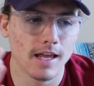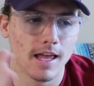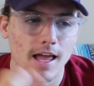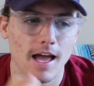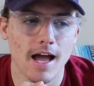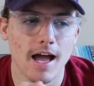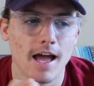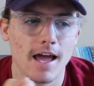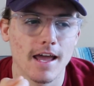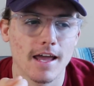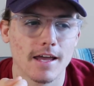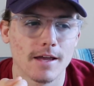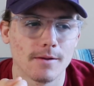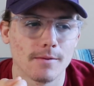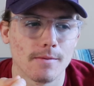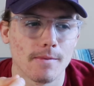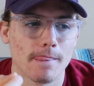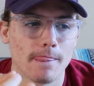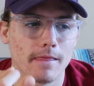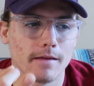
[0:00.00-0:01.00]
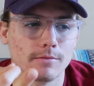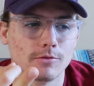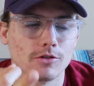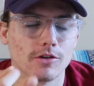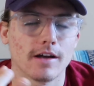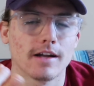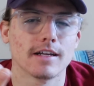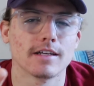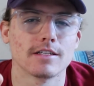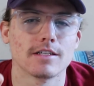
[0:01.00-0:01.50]
I'm
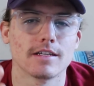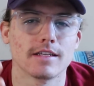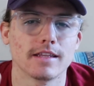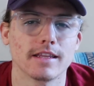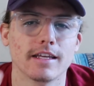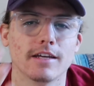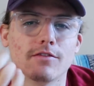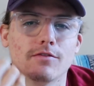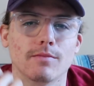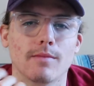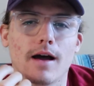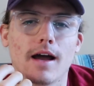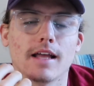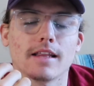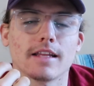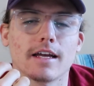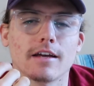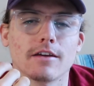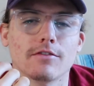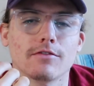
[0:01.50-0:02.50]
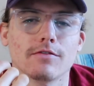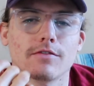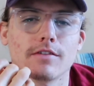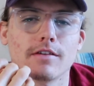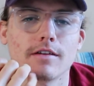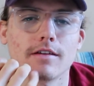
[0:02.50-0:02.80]
trying to live my life,